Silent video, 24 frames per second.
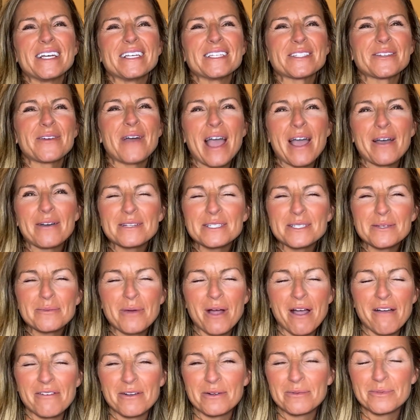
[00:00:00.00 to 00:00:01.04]
So how is the
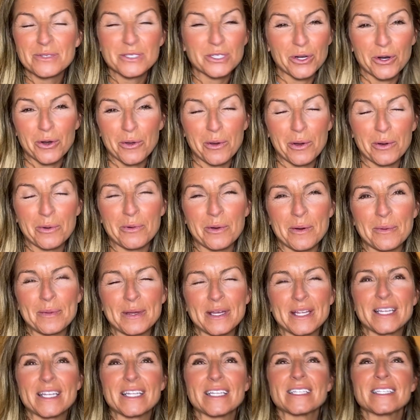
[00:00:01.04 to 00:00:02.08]
Proverbs 31
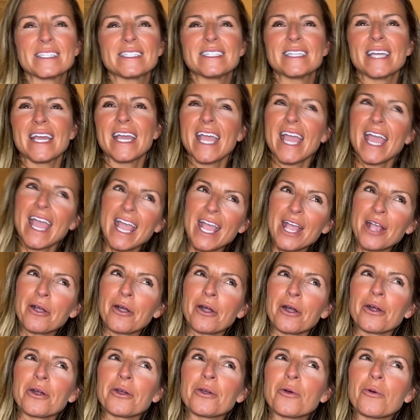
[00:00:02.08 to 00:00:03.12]
woman stay
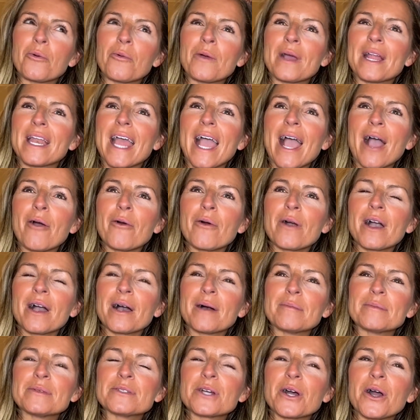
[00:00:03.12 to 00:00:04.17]
anchored when
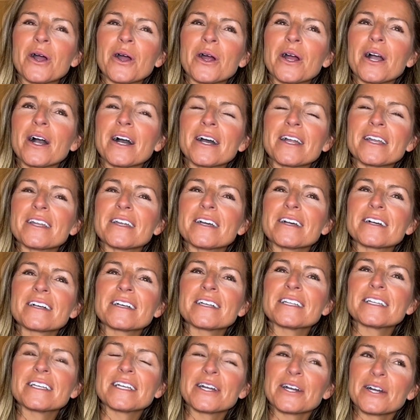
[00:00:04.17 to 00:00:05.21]
outcomes are
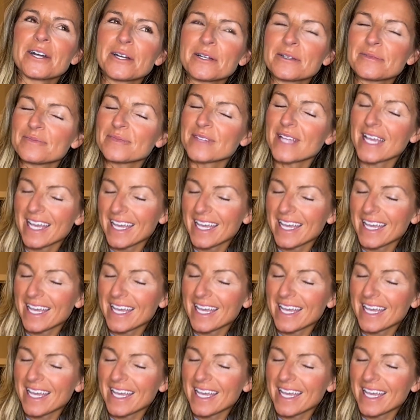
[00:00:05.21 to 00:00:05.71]
unclear?